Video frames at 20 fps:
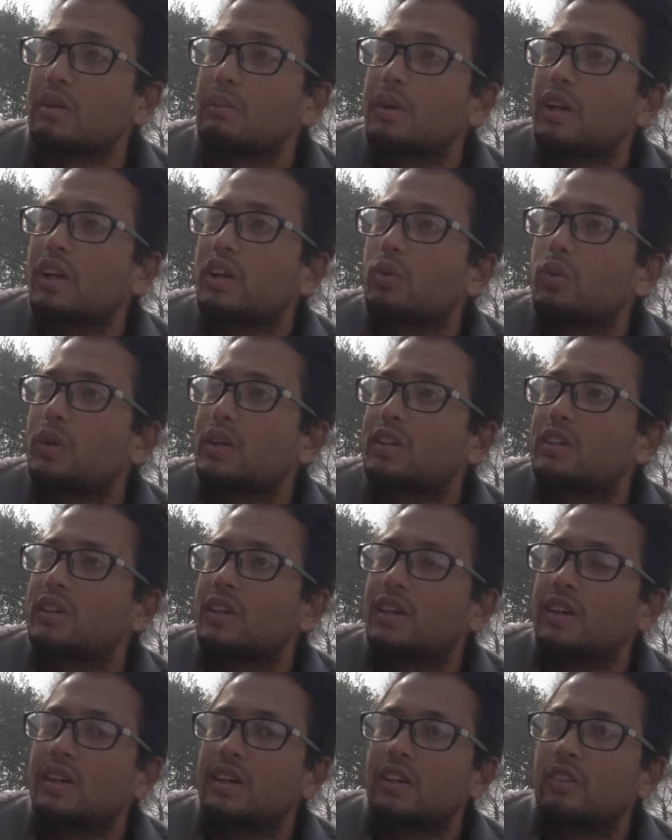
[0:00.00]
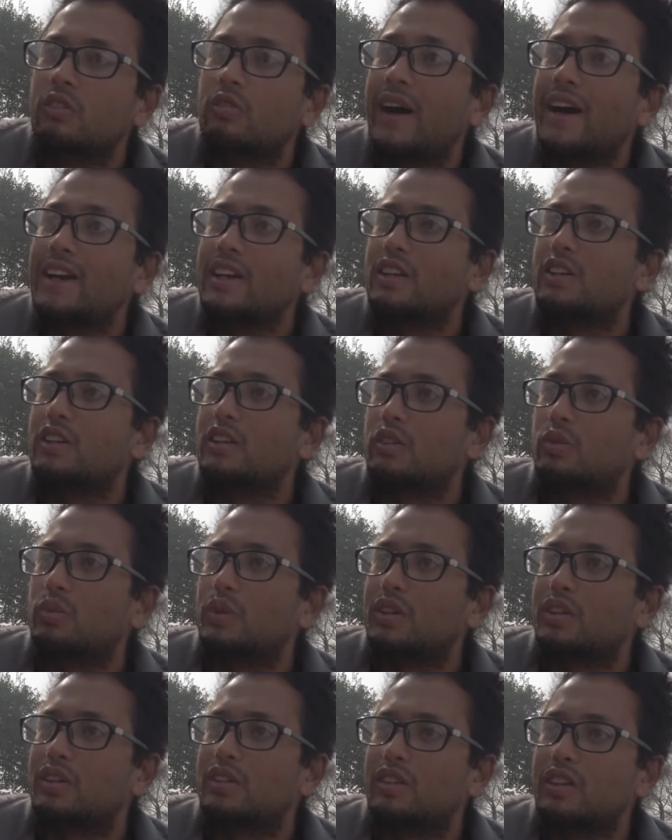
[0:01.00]
and the milk was vanished,
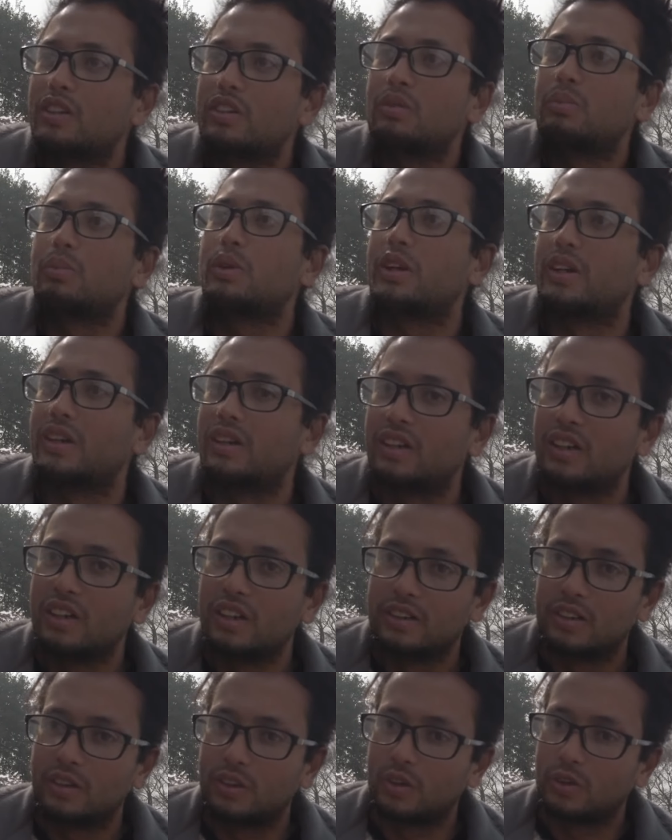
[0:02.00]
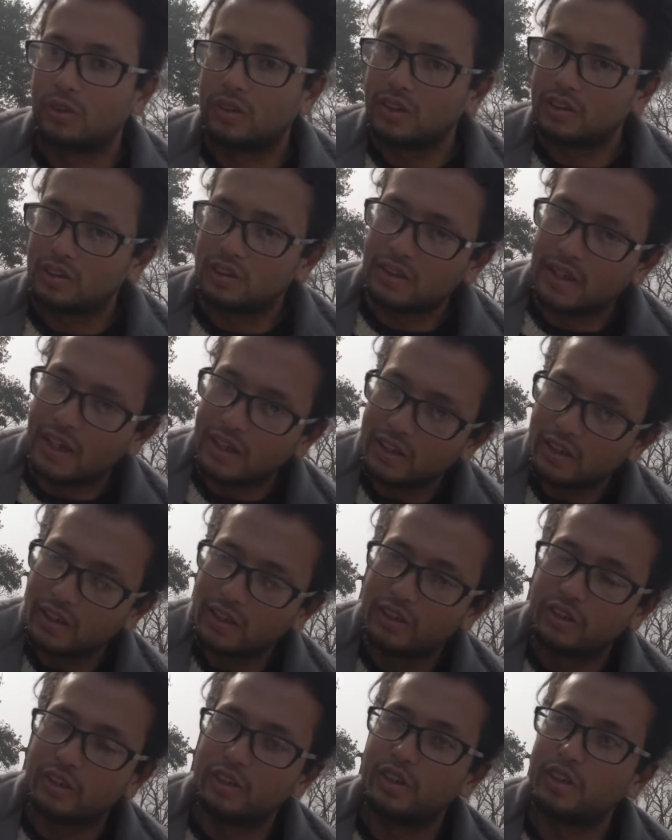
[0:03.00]
it was disappeared. So he
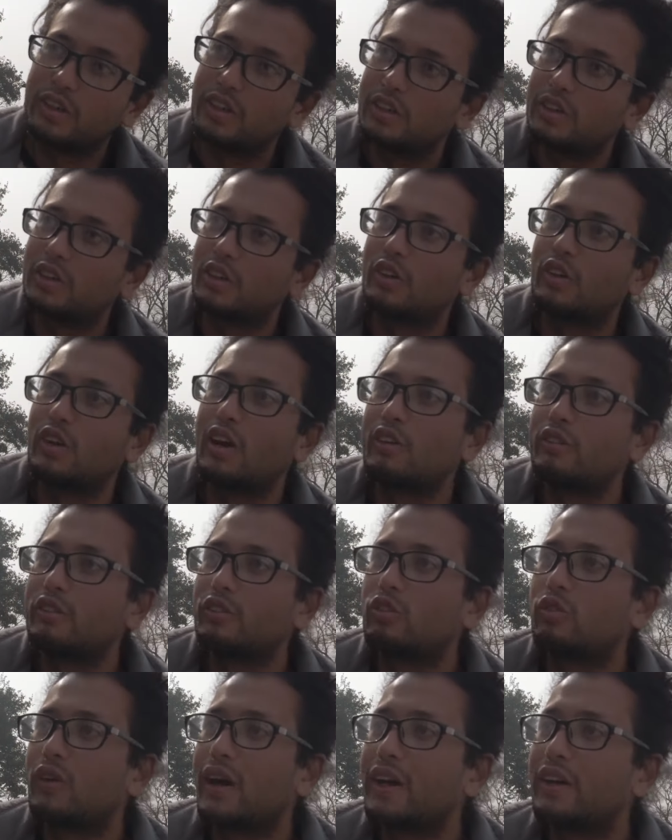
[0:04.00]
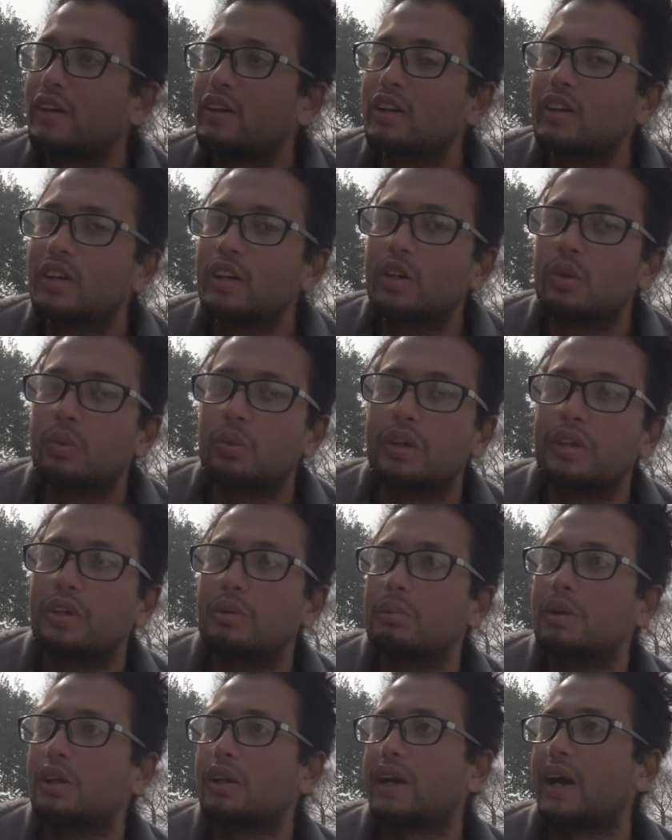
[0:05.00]
started digging the ground to find where
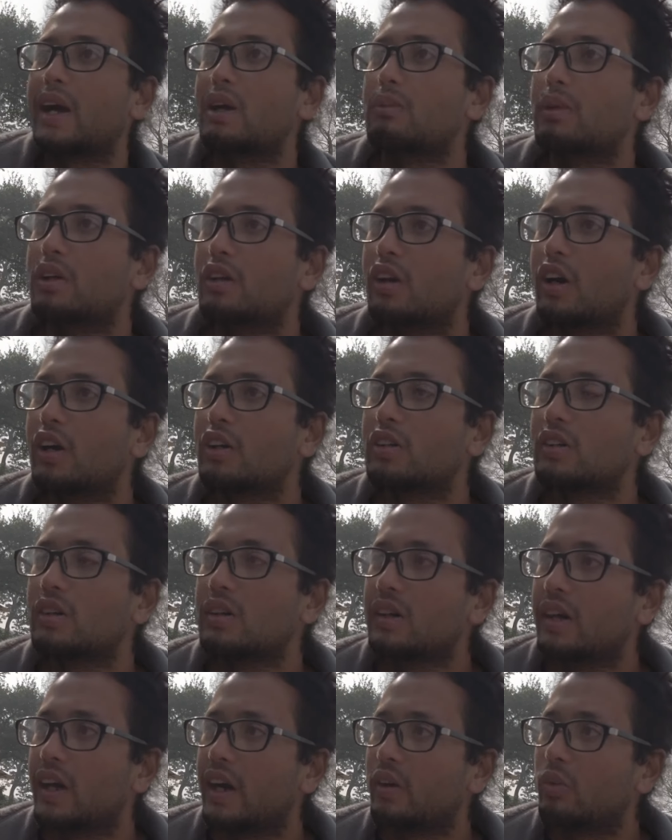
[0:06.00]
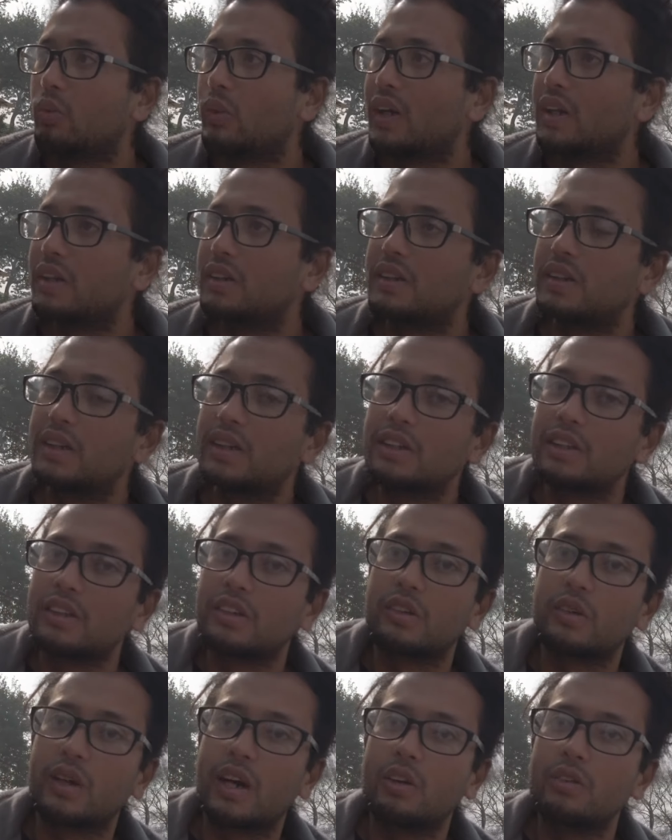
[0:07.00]
the milk had been lost, and while digging
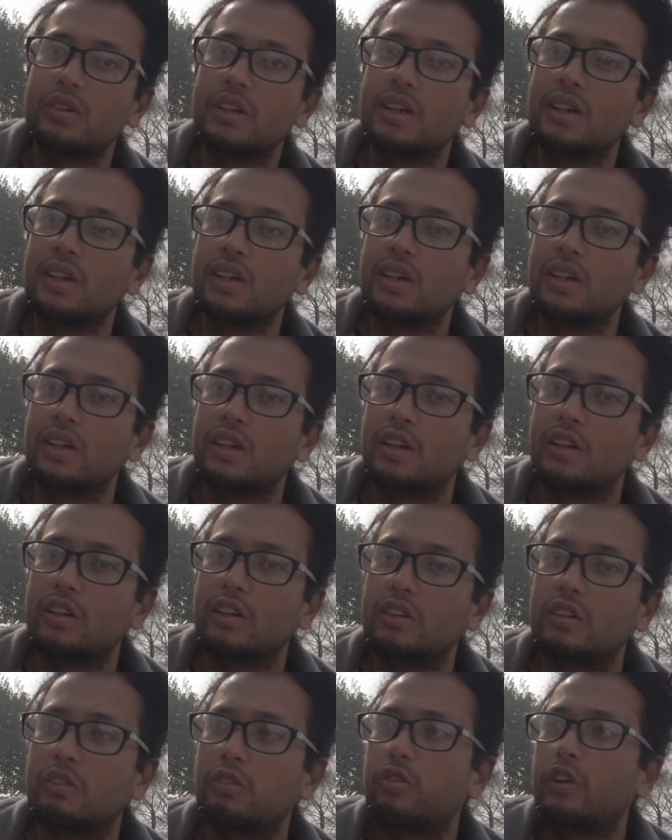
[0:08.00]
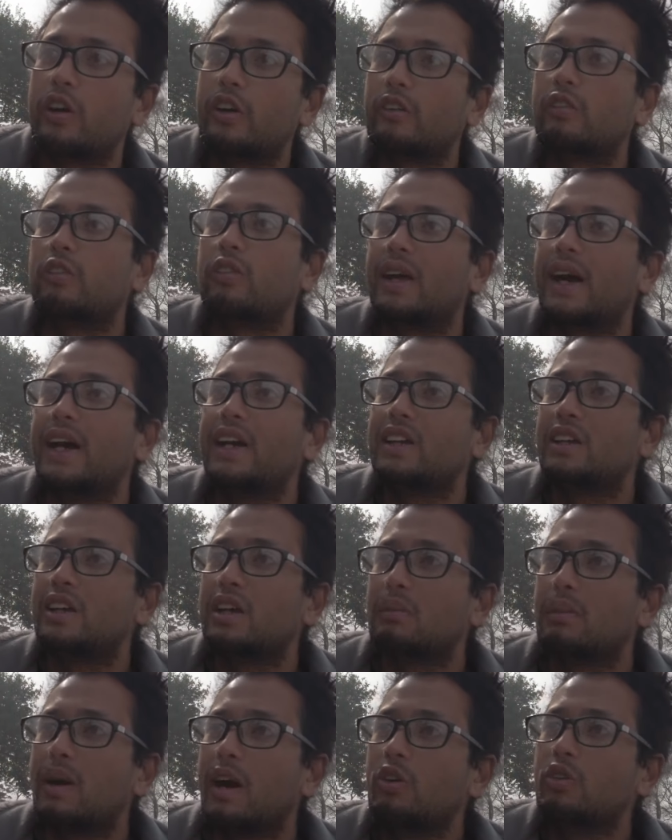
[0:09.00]
the ground, you know, the flood of light
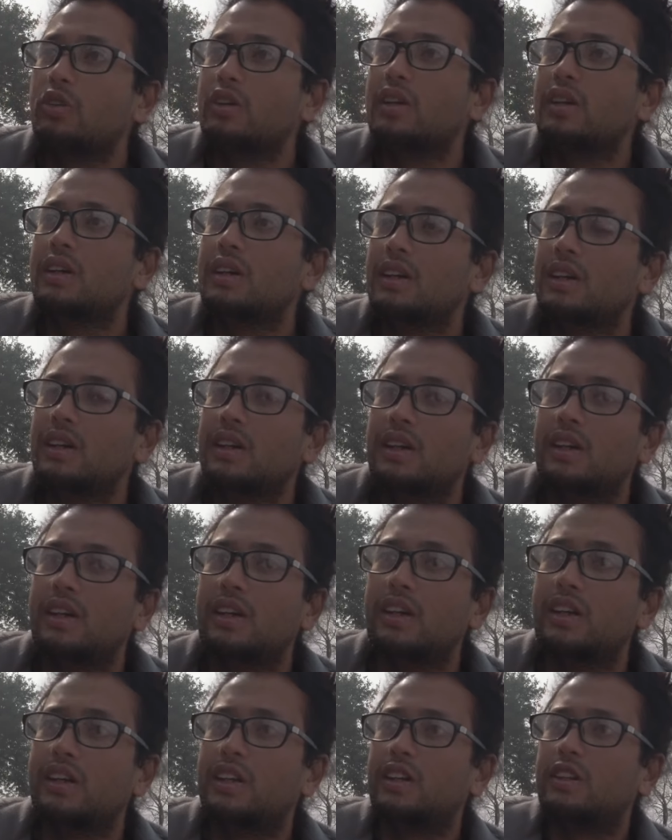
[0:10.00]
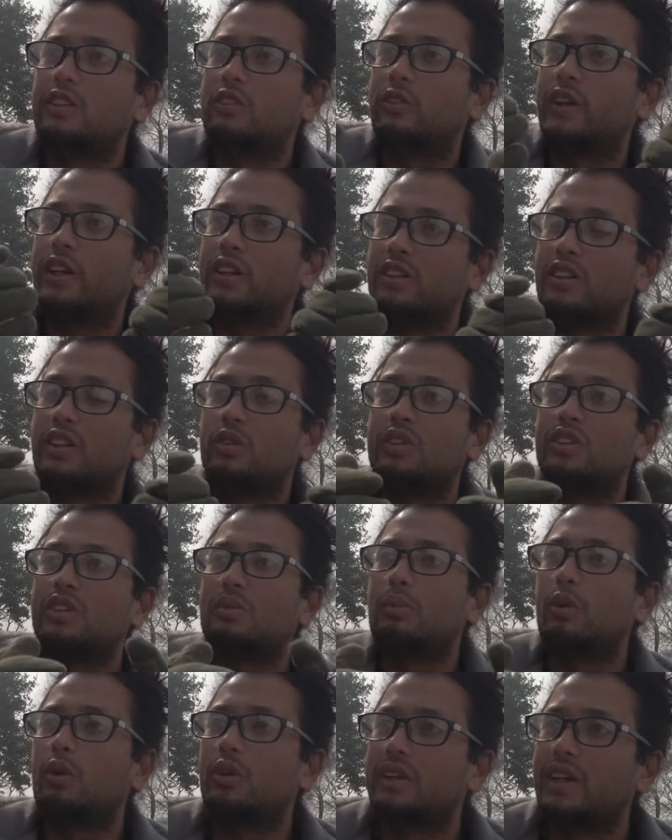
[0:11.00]
came out, hit his face, and he was
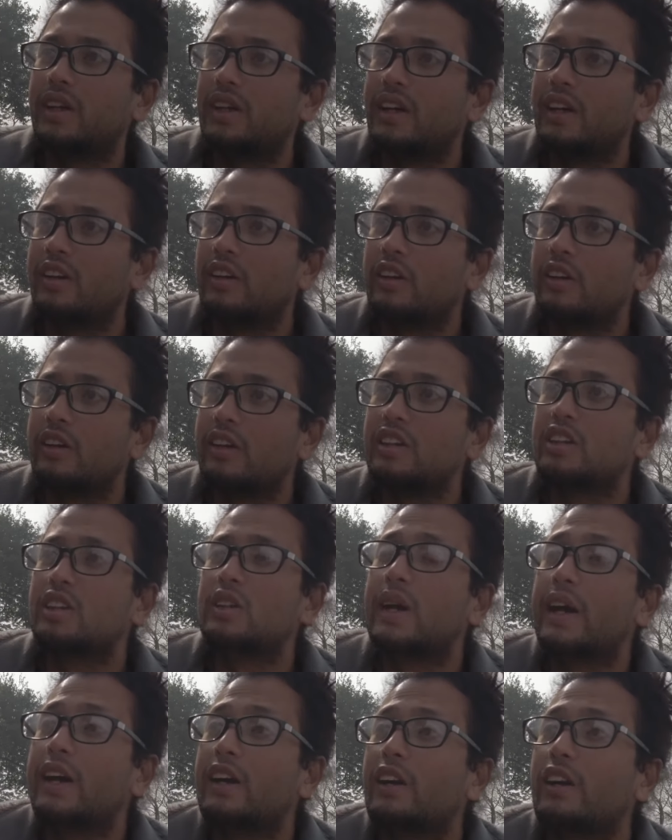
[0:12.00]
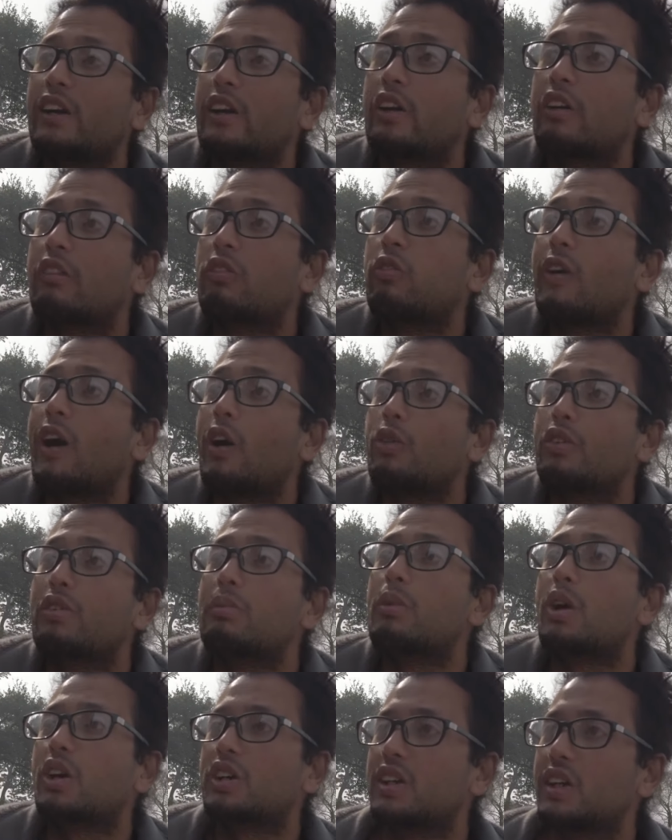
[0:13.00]
spotted, and he instantly found
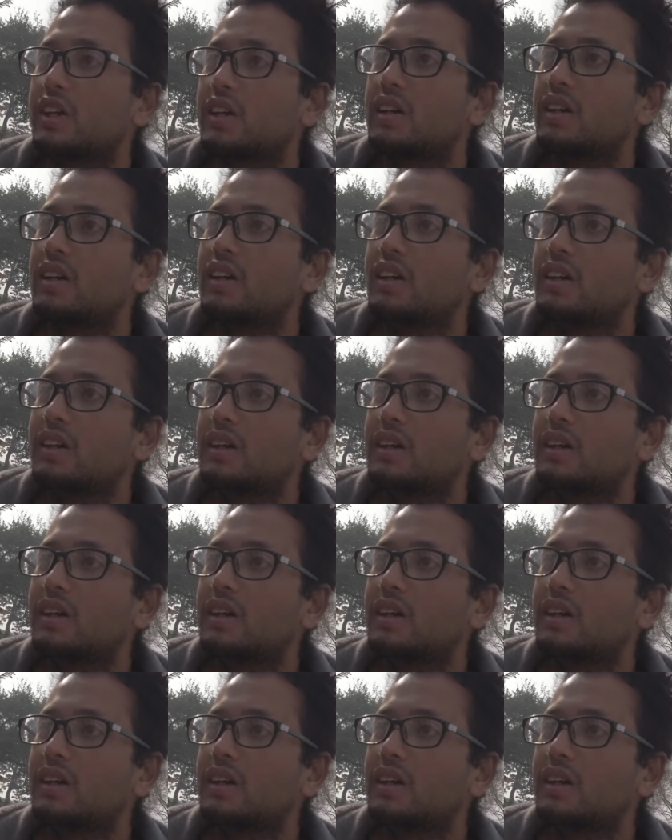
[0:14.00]
moksha.